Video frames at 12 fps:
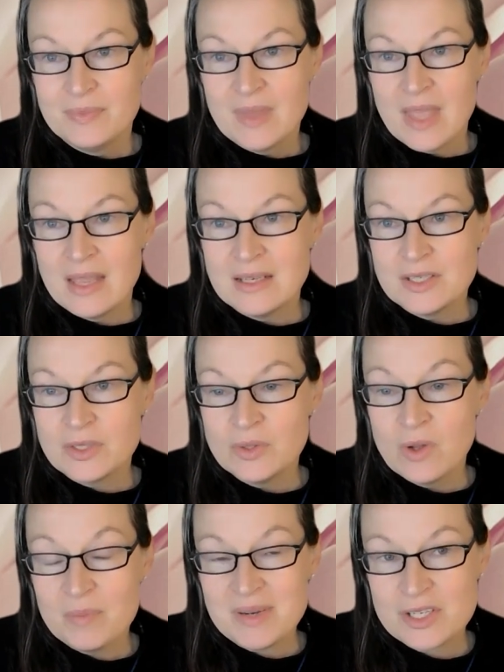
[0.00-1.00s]
and to
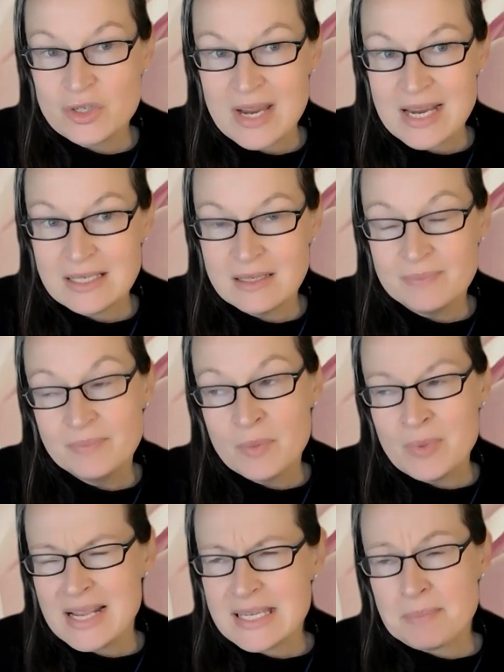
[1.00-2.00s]
not be distracted. And
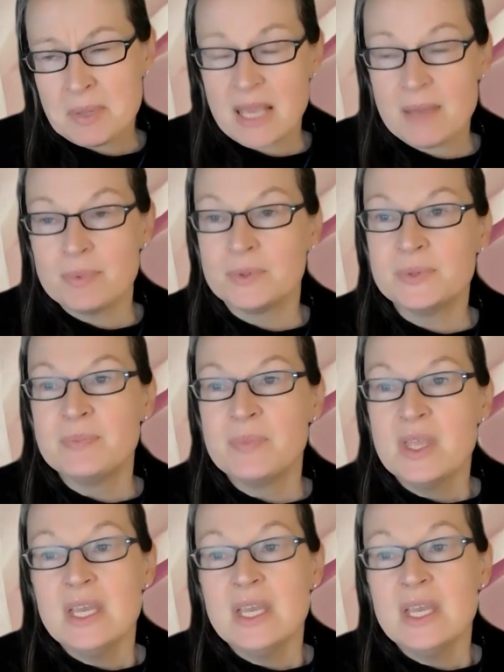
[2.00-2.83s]
when I say people,